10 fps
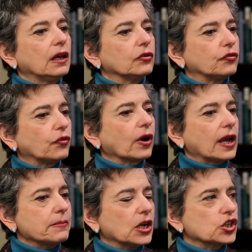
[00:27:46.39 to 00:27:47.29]
for
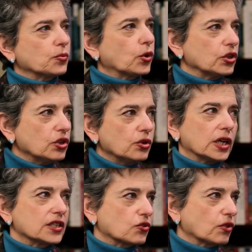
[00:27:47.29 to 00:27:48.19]
a much more
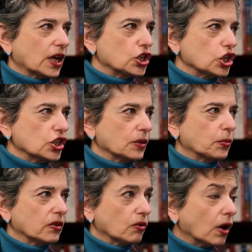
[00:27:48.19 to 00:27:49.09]
nuanced
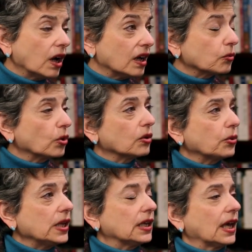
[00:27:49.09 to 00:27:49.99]
relationship with Iran, where
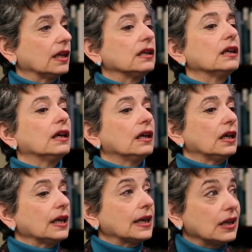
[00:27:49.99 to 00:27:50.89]
we can
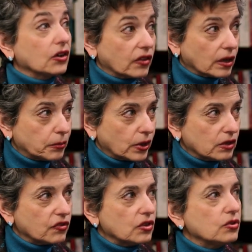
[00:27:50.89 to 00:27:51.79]
hear their
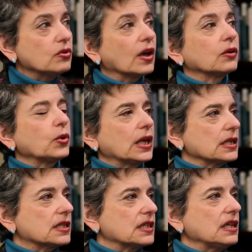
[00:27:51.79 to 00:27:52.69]
point of view and we
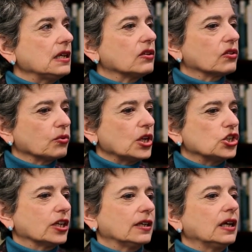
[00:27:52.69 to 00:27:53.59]
can see the
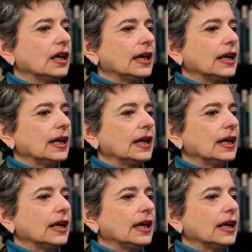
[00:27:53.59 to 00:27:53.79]
region